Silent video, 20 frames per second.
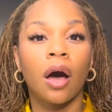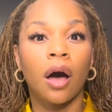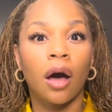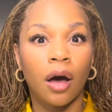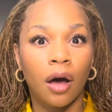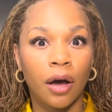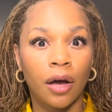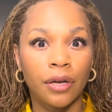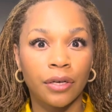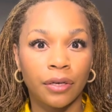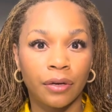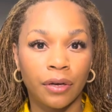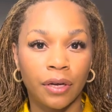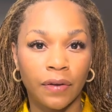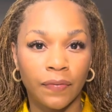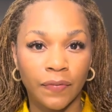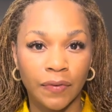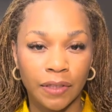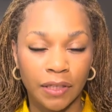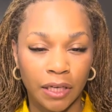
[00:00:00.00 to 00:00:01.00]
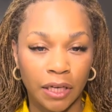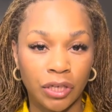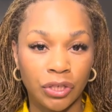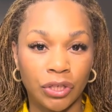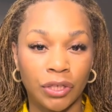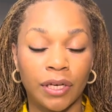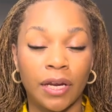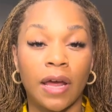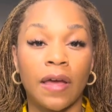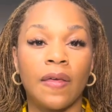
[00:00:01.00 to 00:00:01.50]
on your
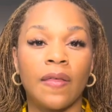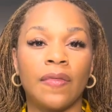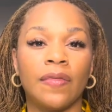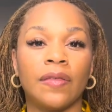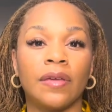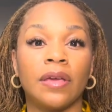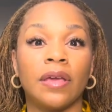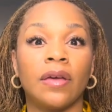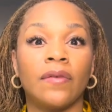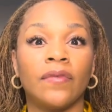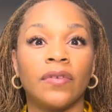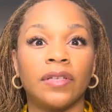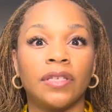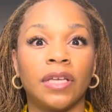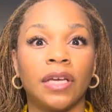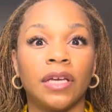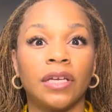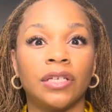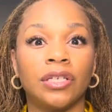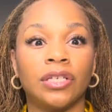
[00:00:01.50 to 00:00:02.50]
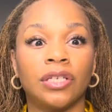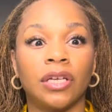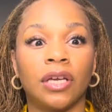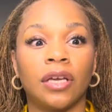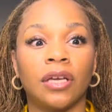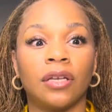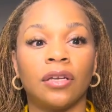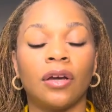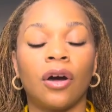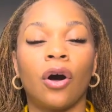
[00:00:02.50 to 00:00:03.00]
invitation, and the
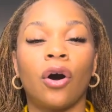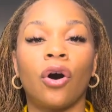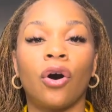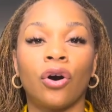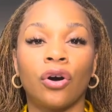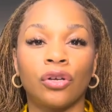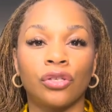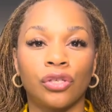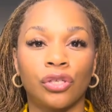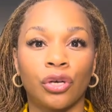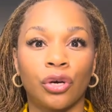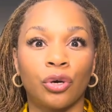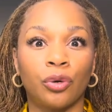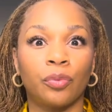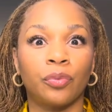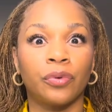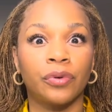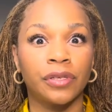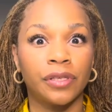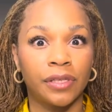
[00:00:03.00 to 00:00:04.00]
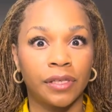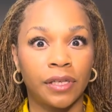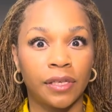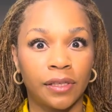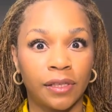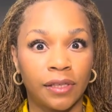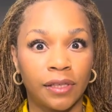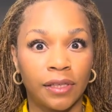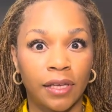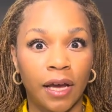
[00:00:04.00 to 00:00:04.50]
invitation also
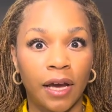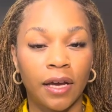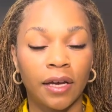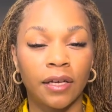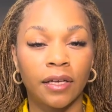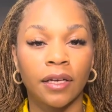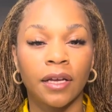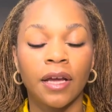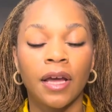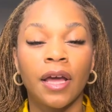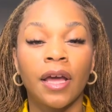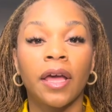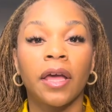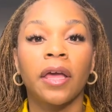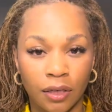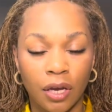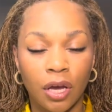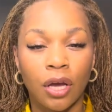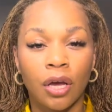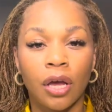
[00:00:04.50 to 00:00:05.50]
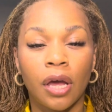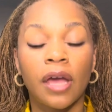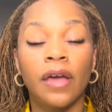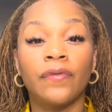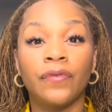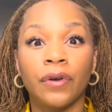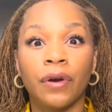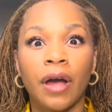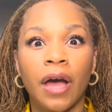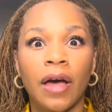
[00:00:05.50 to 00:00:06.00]
presents that.
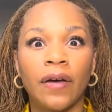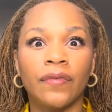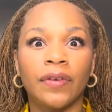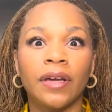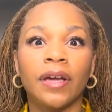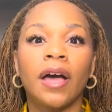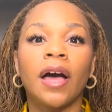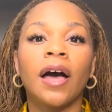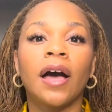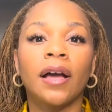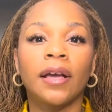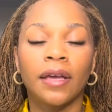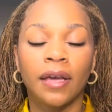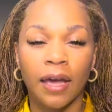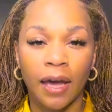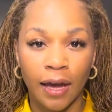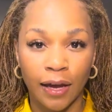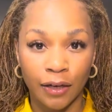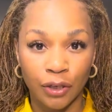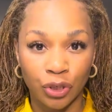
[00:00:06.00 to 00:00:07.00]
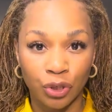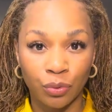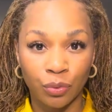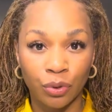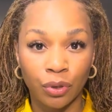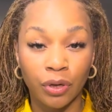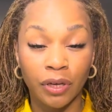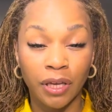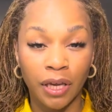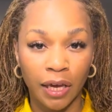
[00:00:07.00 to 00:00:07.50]
If you're having a
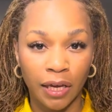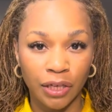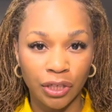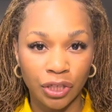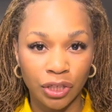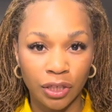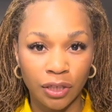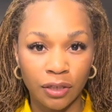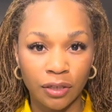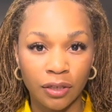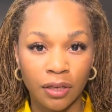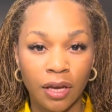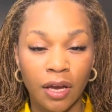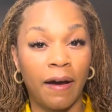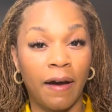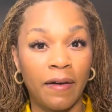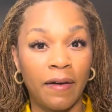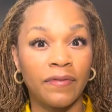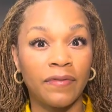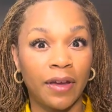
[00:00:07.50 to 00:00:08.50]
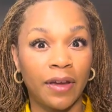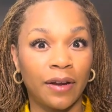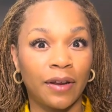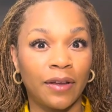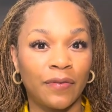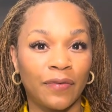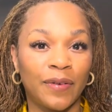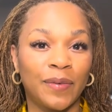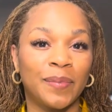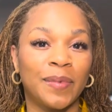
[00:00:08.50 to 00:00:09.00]
casual occasion, have that
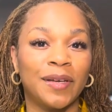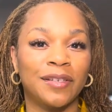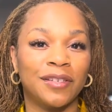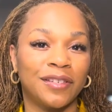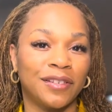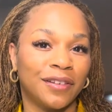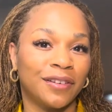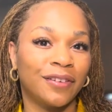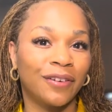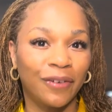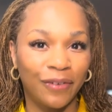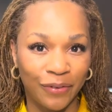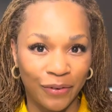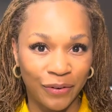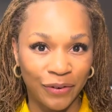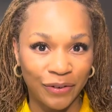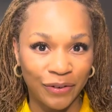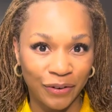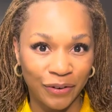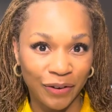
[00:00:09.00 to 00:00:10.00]
information on your